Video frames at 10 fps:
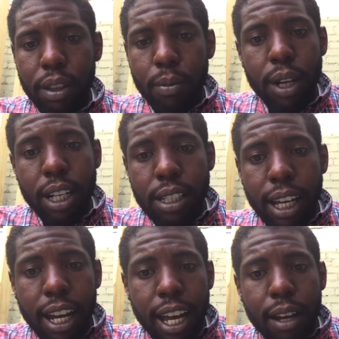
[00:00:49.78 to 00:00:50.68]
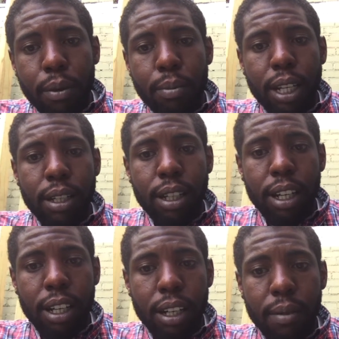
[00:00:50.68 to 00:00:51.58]
One insight I had would be
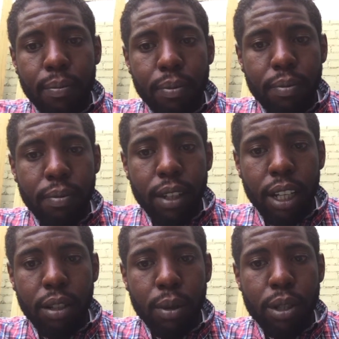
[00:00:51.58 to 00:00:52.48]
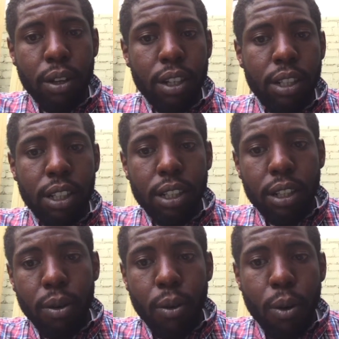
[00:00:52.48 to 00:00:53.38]
the returning to
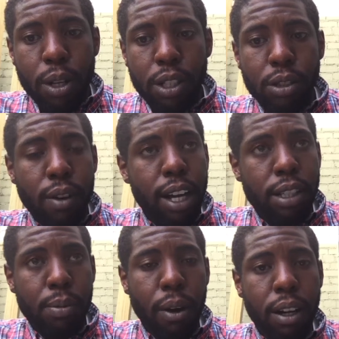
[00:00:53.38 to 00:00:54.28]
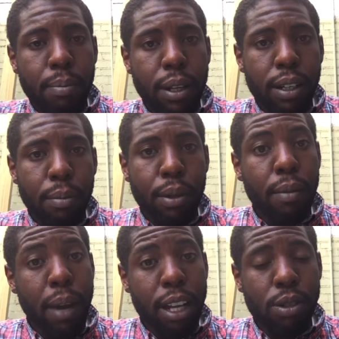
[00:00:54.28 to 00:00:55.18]
your origin strategy brought up in the book
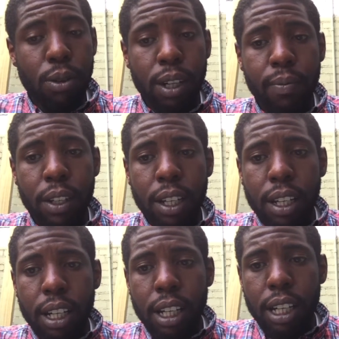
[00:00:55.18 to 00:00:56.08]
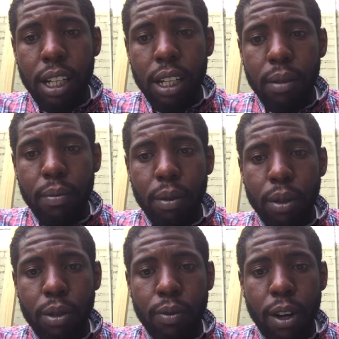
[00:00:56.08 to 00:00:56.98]
Mastery,
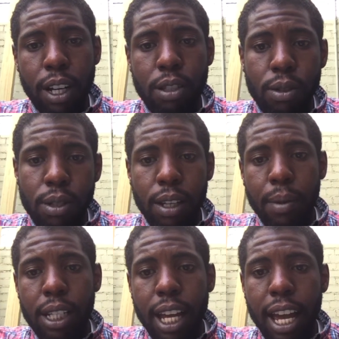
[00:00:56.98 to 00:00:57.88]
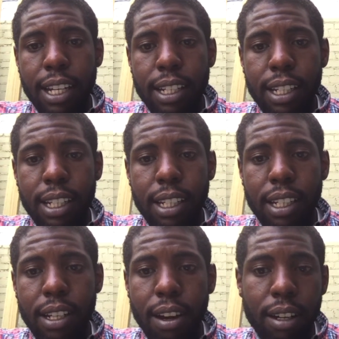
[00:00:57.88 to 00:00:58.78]
which was very interesting because I hadn't
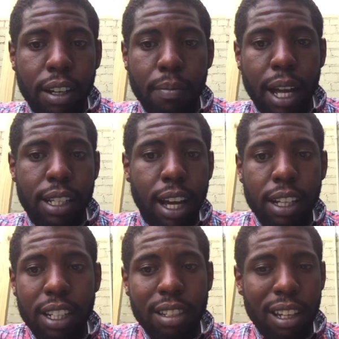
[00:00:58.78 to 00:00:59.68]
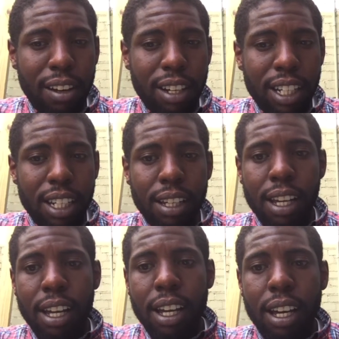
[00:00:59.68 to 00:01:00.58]
thought of my childhood as clarity,
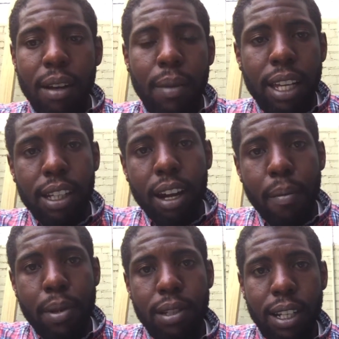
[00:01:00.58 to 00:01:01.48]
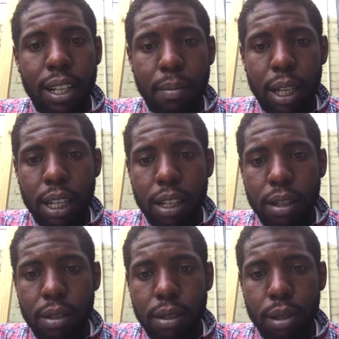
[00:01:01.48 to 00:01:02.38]
as a compass leading me
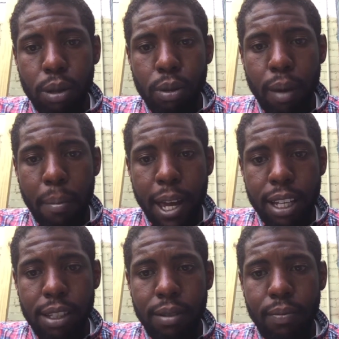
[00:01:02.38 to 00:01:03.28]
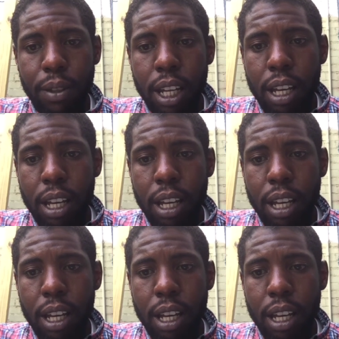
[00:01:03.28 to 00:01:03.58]
to my passion.